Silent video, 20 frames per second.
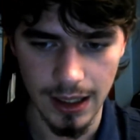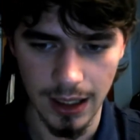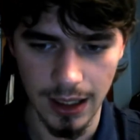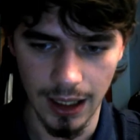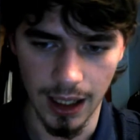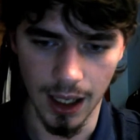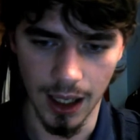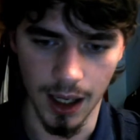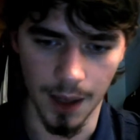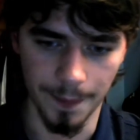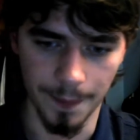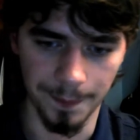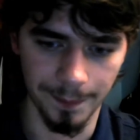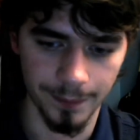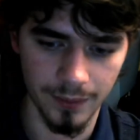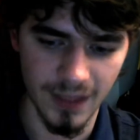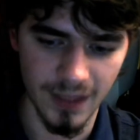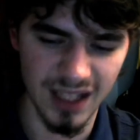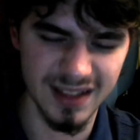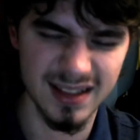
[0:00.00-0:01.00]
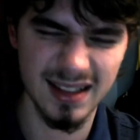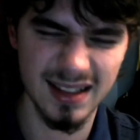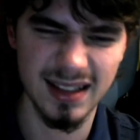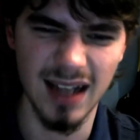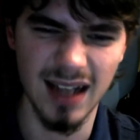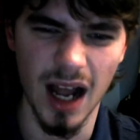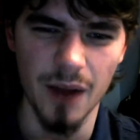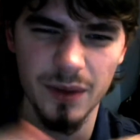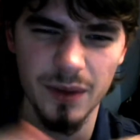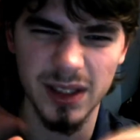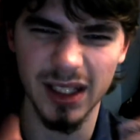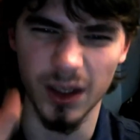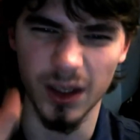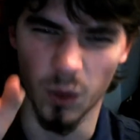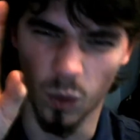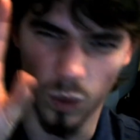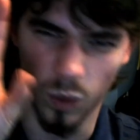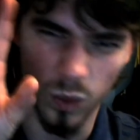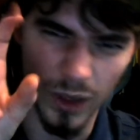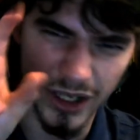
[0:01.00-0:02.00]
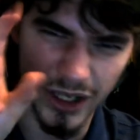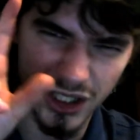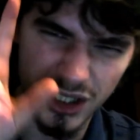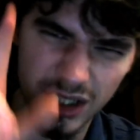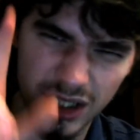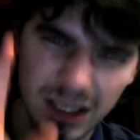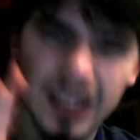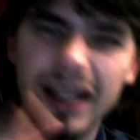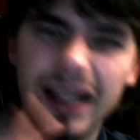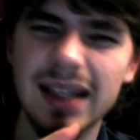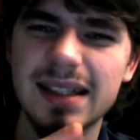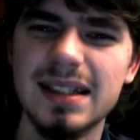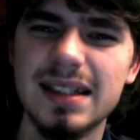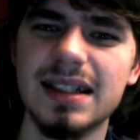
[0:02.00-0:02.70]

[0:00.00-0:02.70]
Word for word: Um, it's not really a wish list,